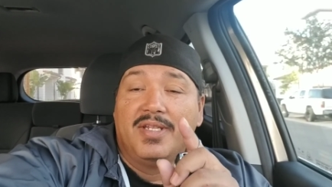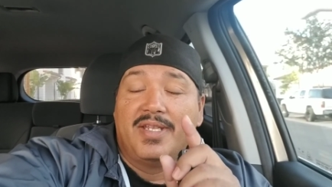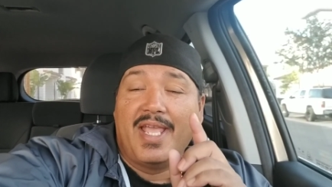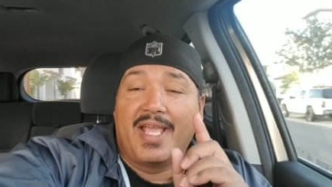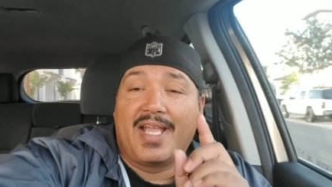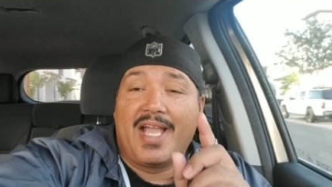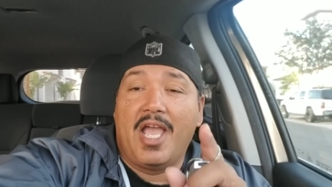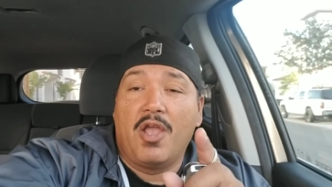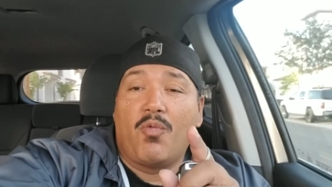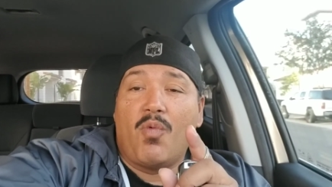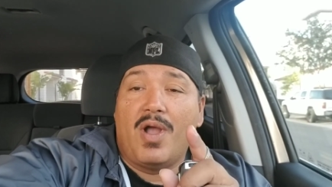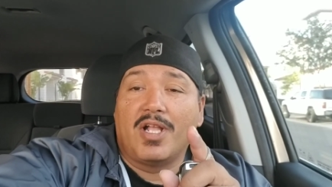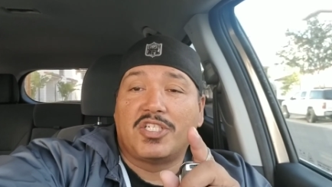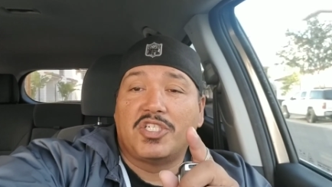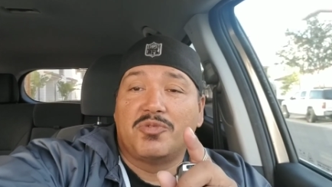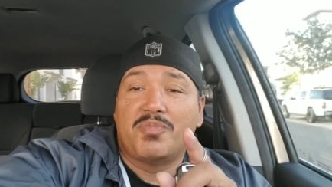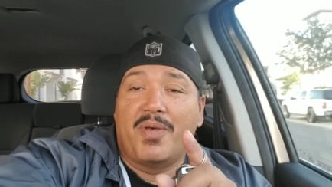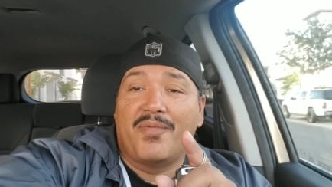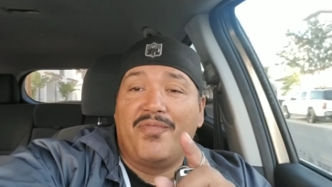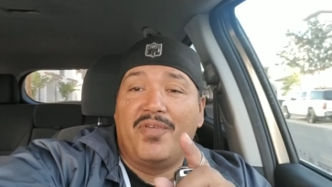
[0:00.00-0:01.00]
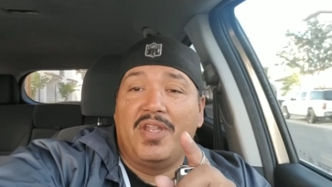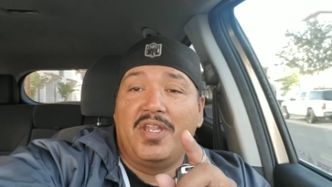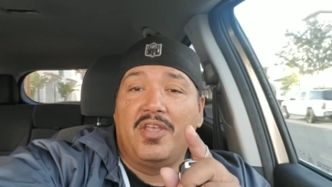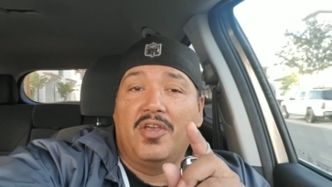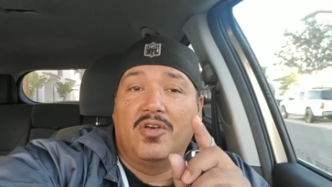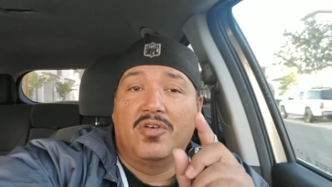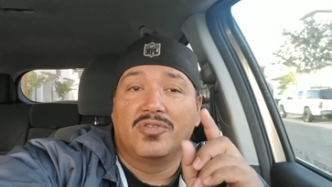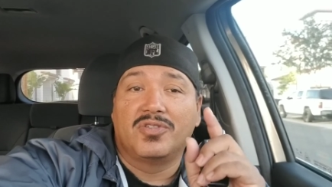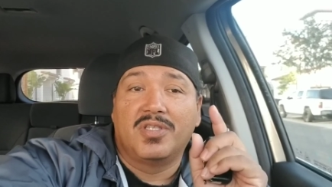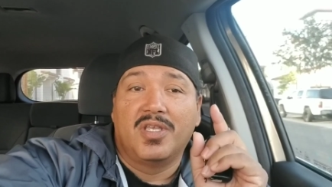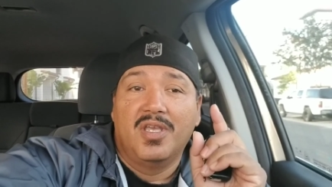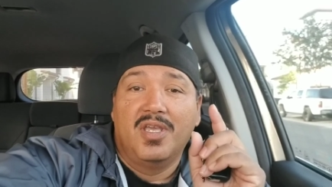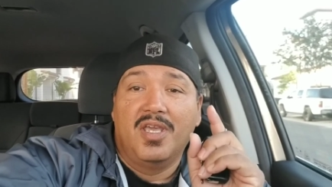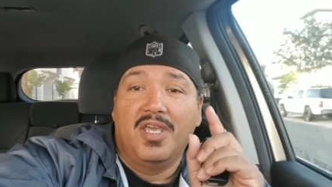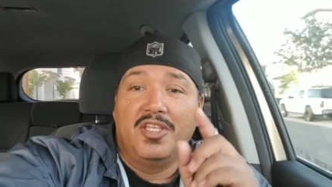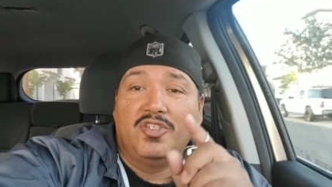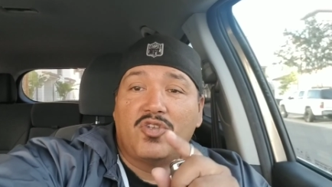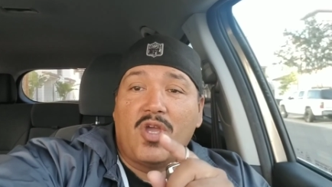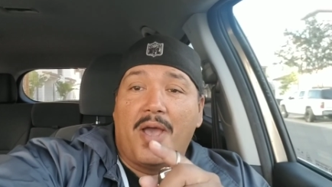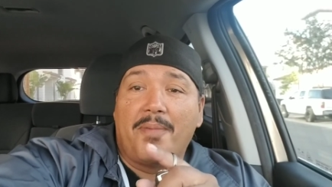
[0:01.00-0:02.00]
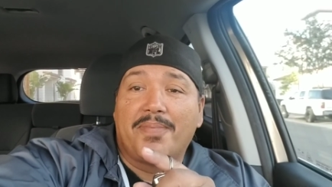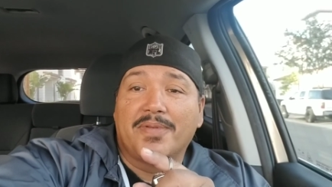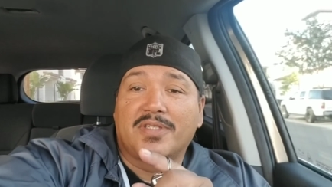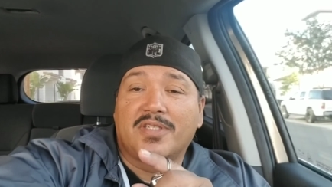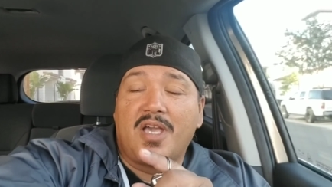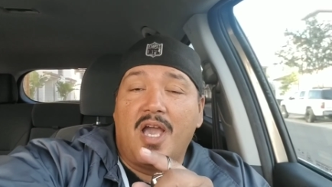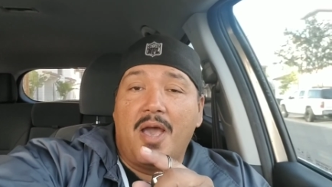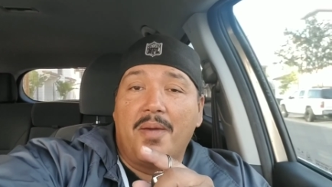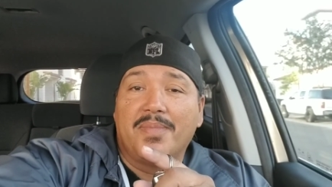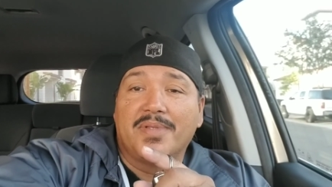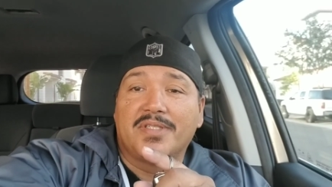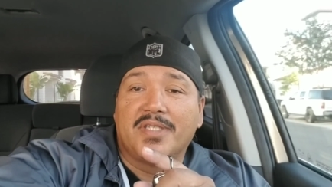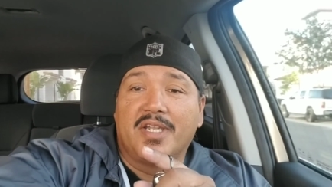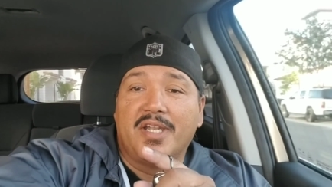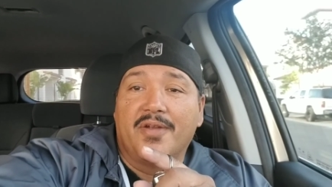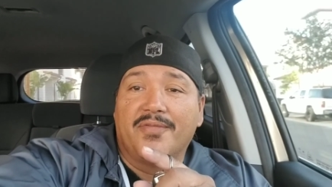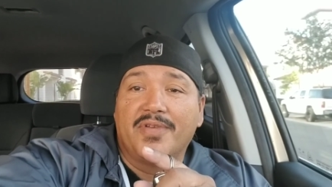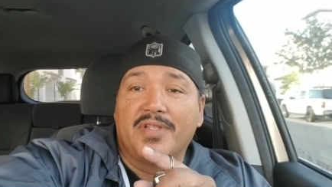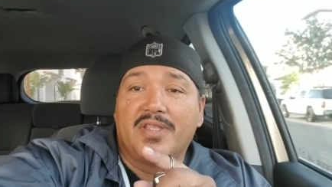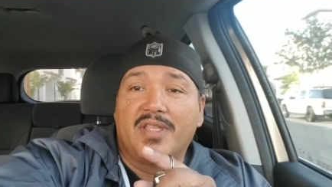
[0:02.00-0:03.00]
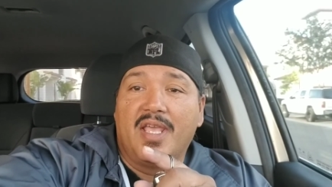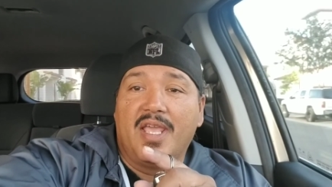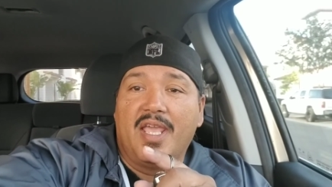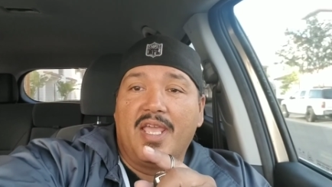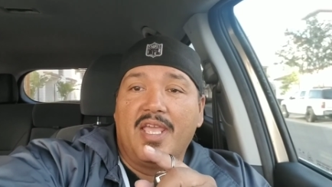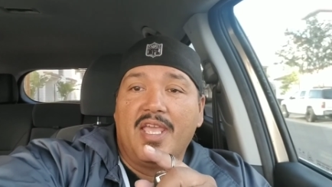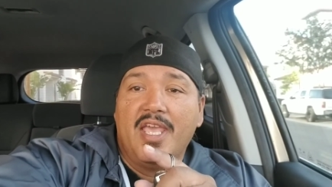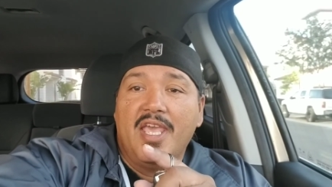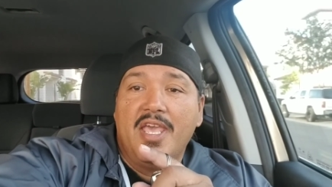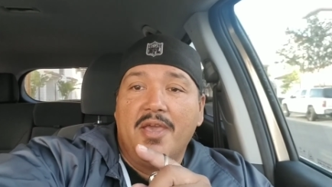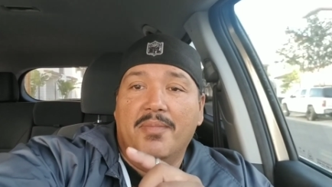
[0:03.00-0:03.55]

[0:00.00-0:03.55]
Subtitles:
That guy watches my videos. He drops his comments and everything.